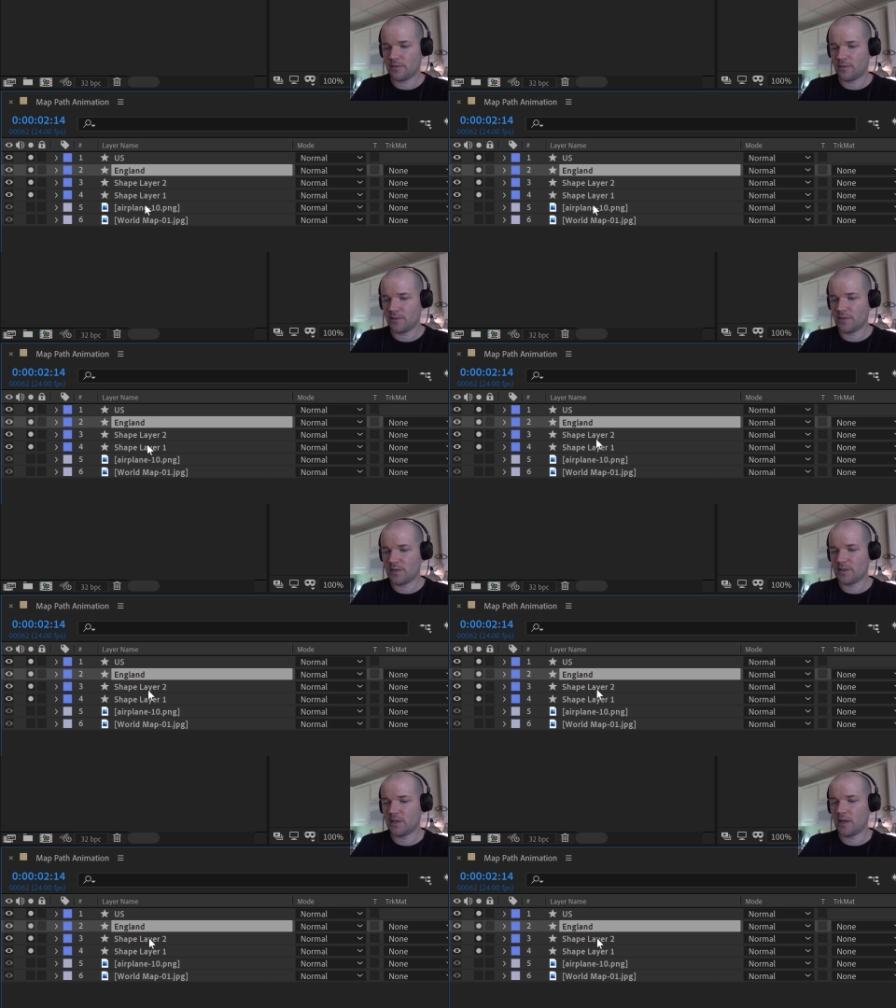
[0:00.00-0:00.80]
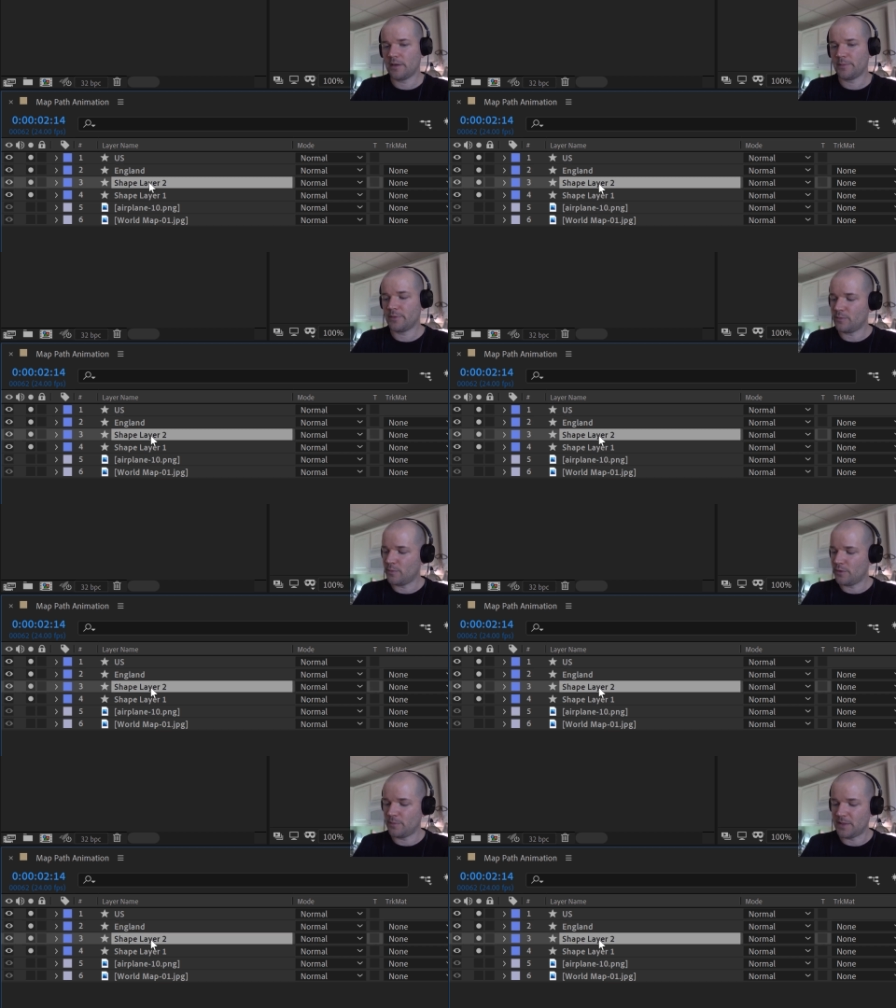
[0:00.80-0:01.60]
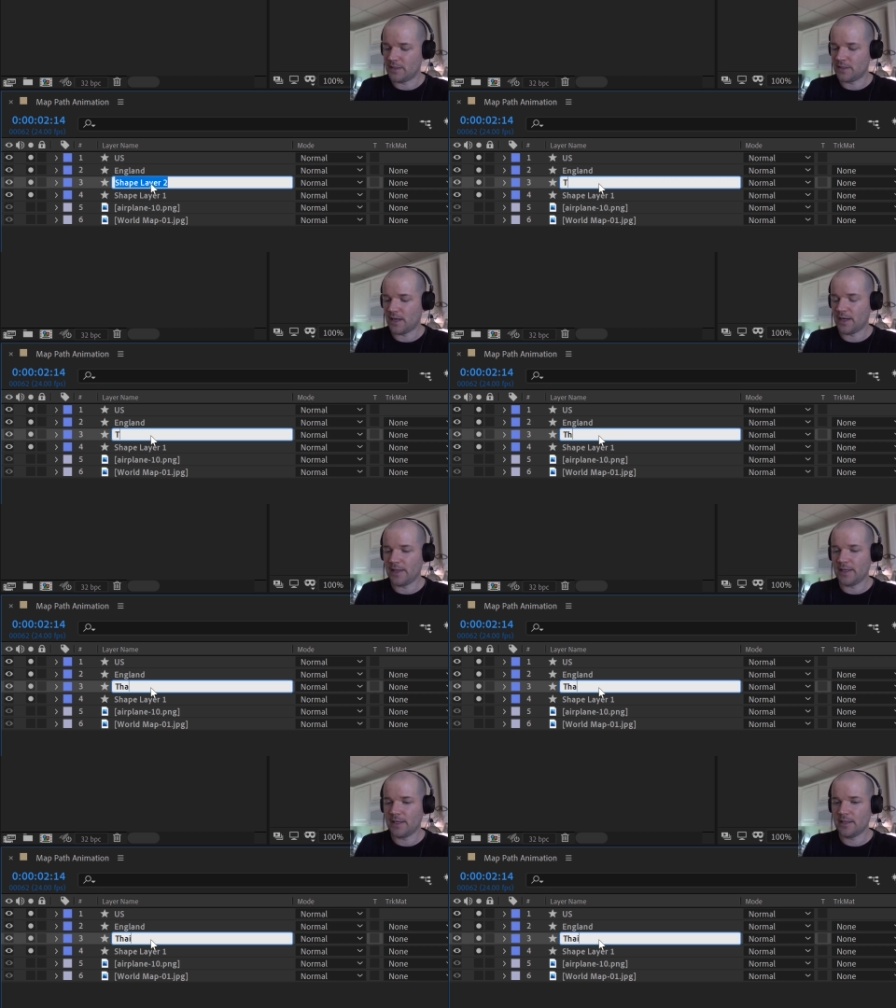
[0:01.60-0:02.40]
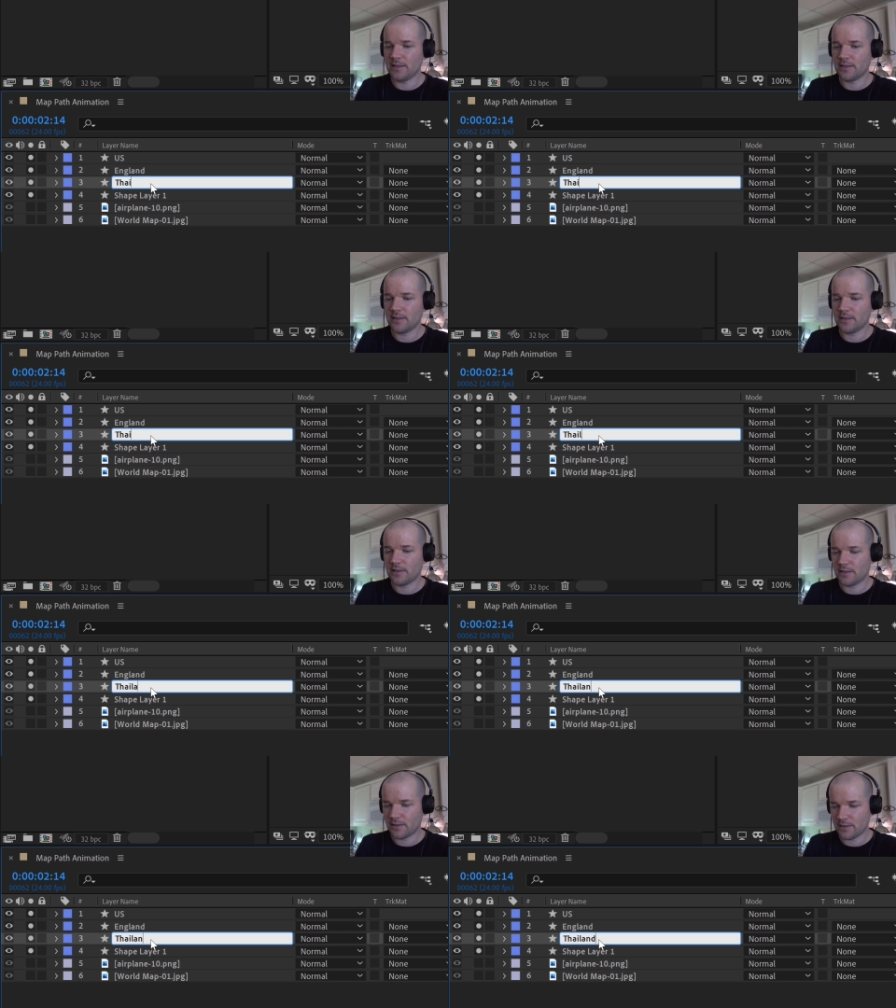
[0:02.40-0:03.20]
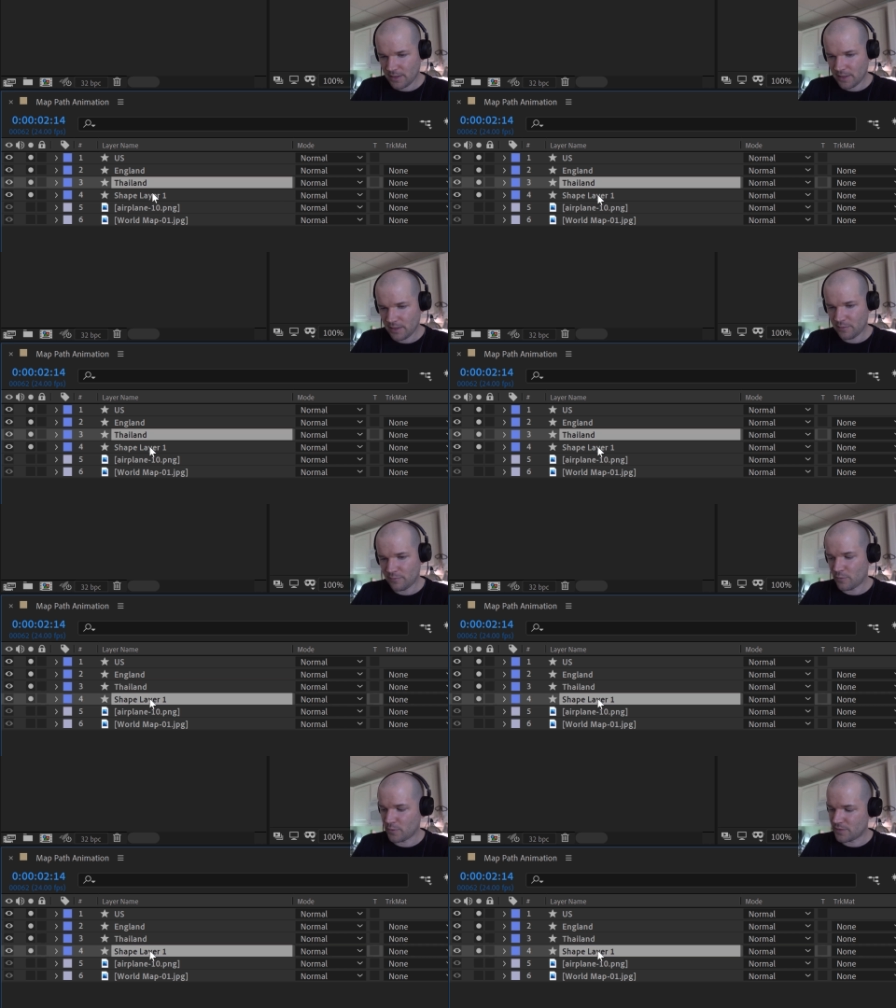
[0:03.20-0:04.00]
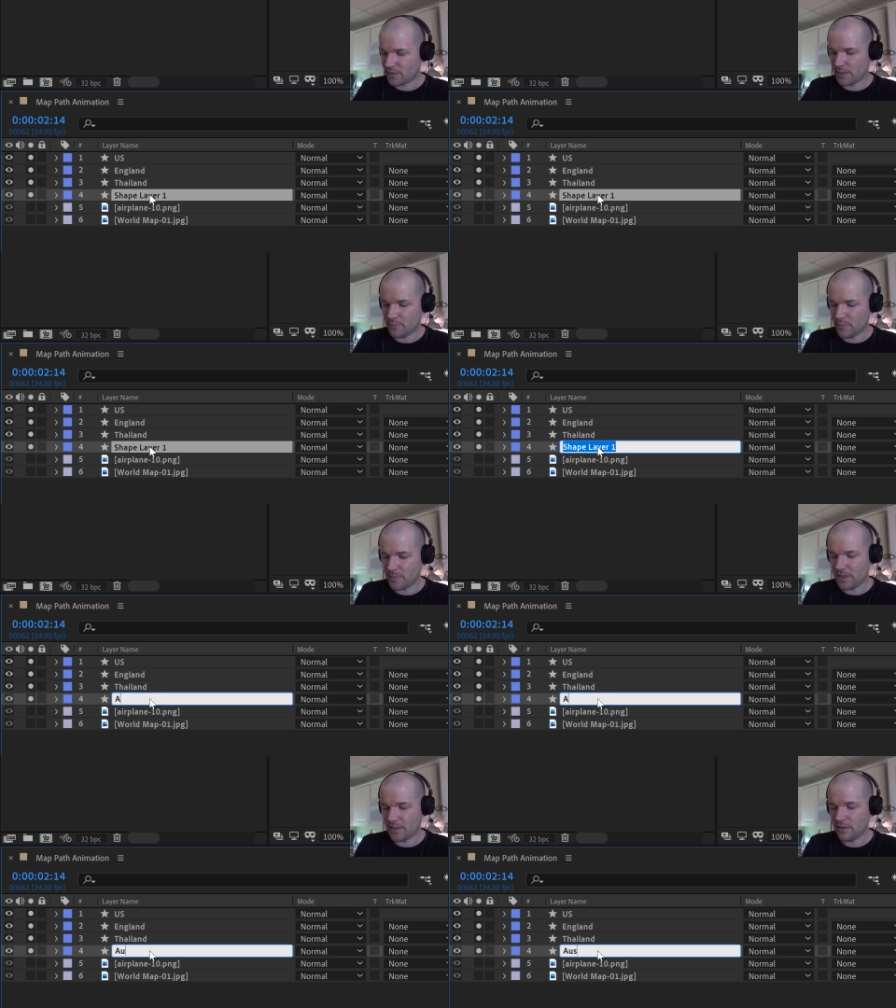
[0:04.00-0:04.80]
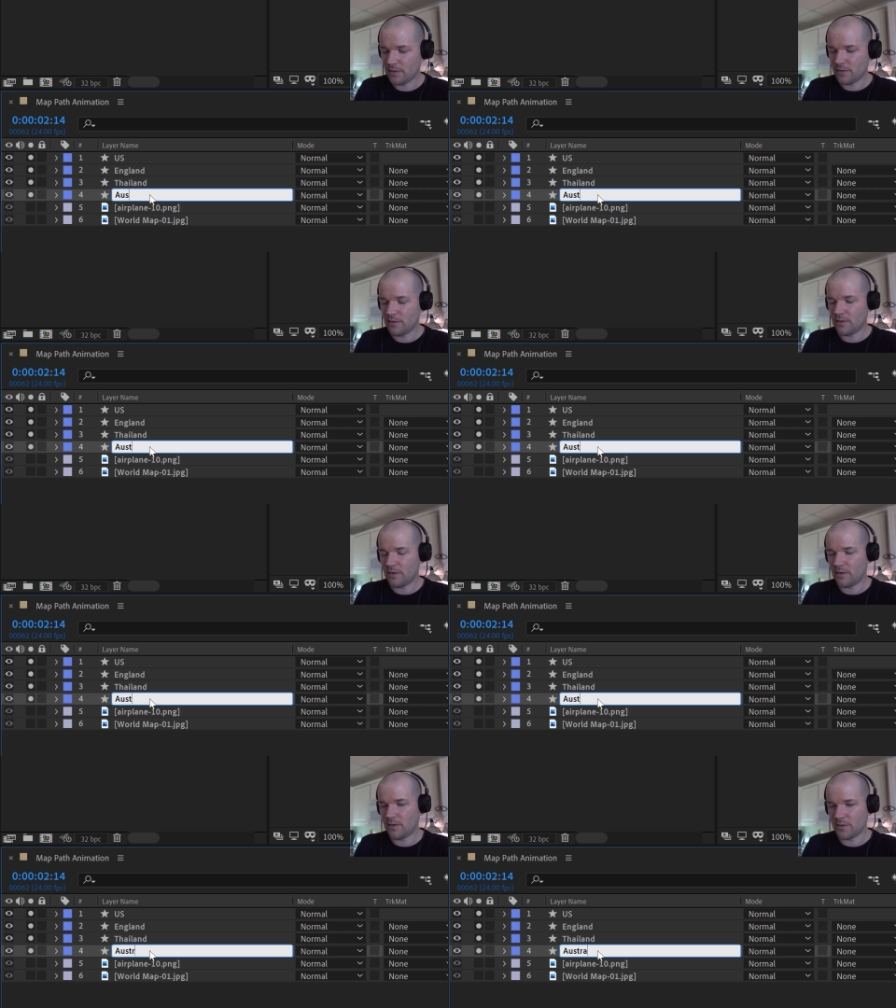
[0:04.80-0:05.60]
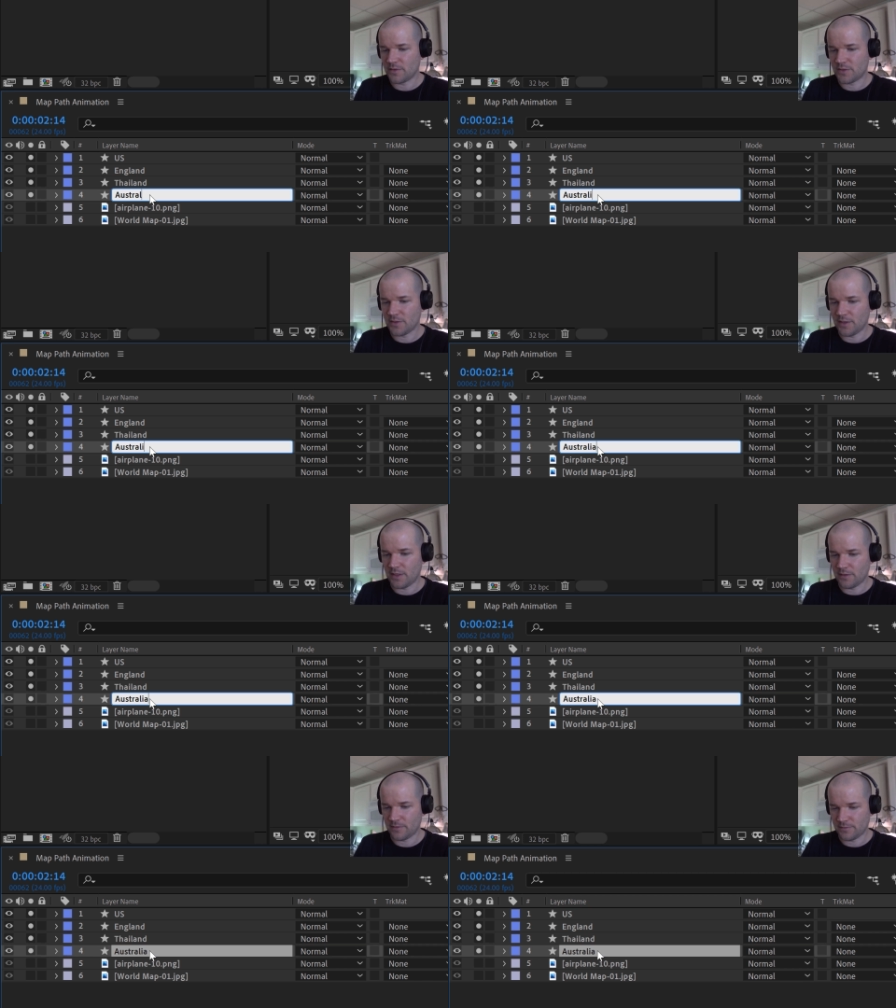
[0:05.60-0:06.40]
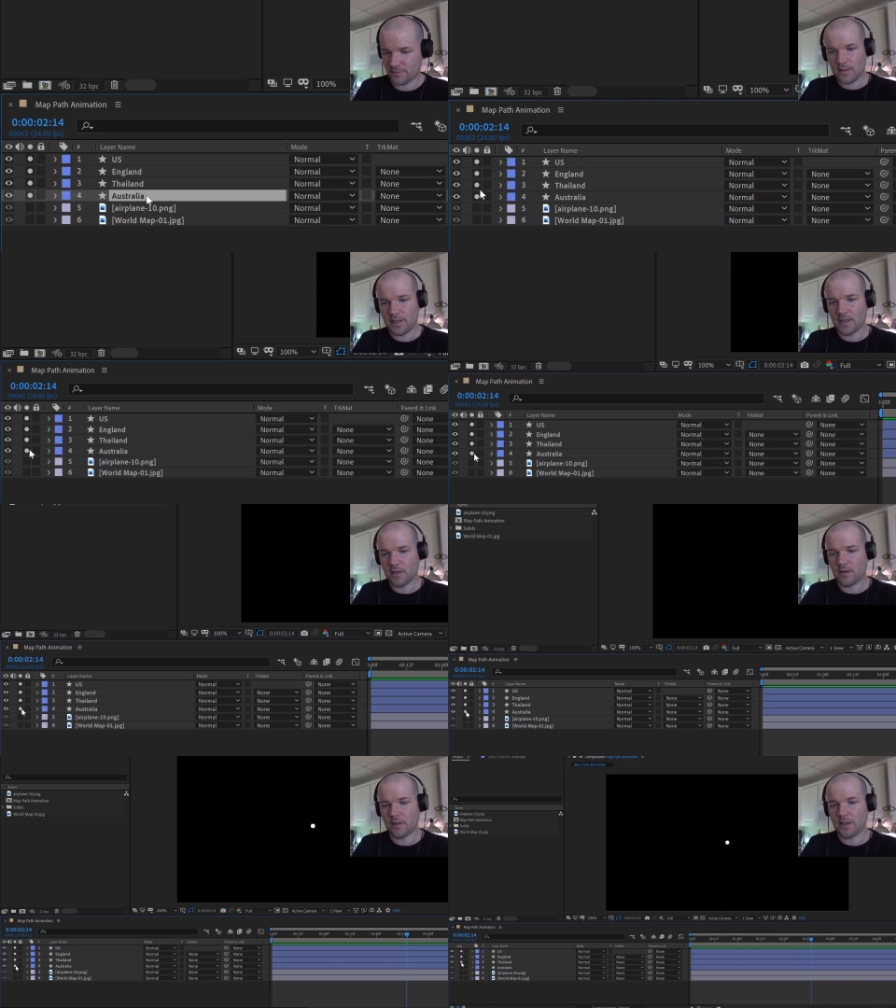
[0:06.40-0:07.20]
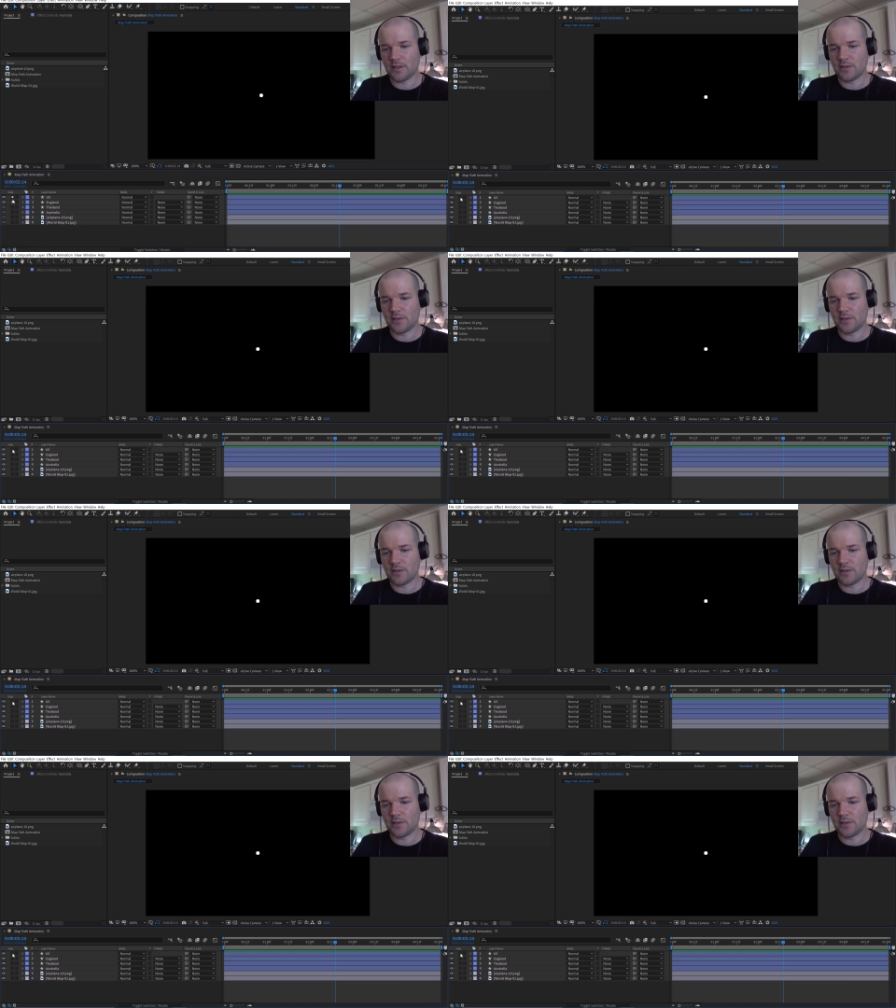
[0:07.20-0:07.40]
Third stop will be Thailand. And fourth stop will be Australia. Now I'll